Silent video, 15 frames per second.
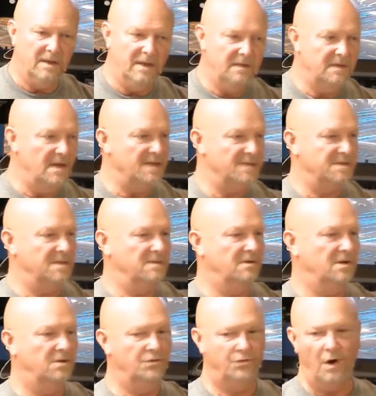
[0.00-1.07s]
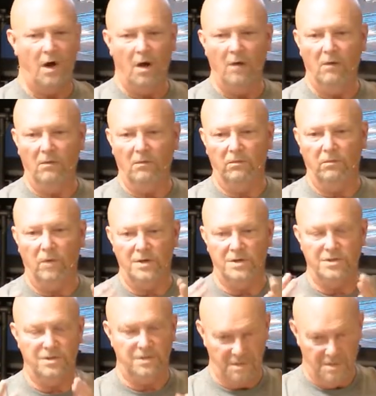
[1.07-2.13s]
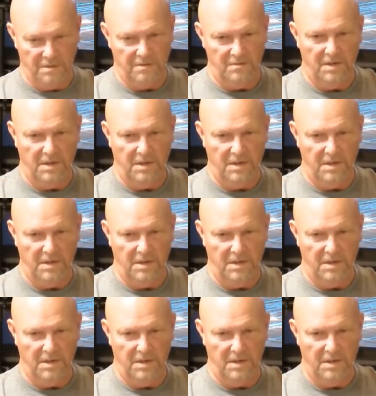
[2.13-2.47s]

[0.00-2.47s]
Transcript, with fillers: It doesn't control what you do,